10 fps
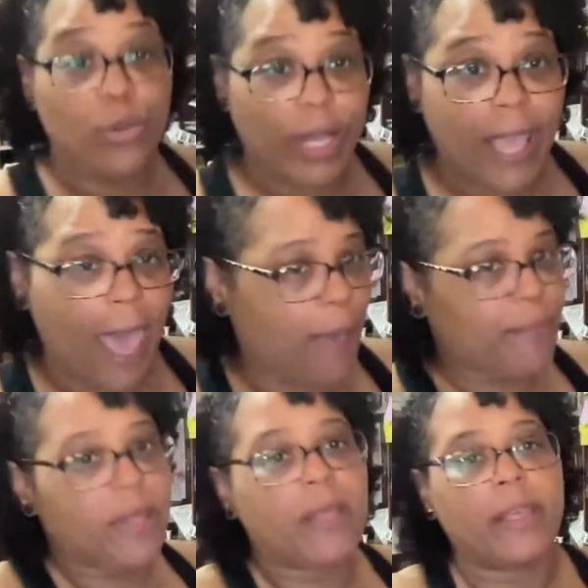recap
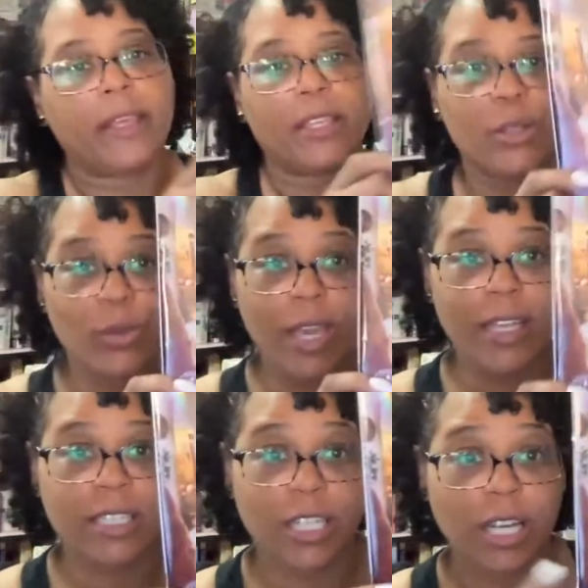you
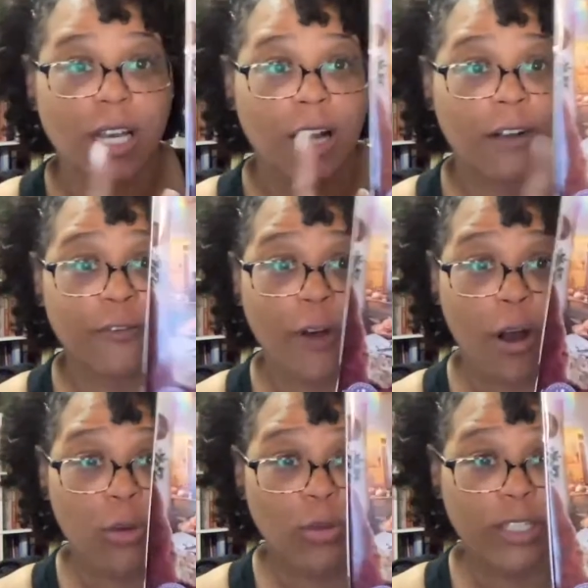get a
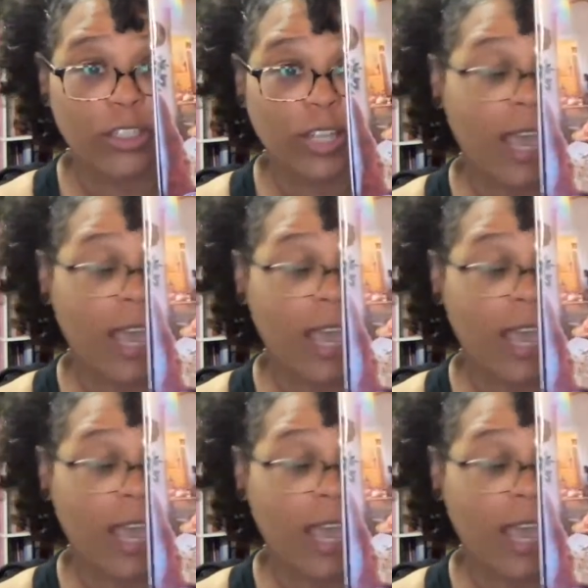fall winter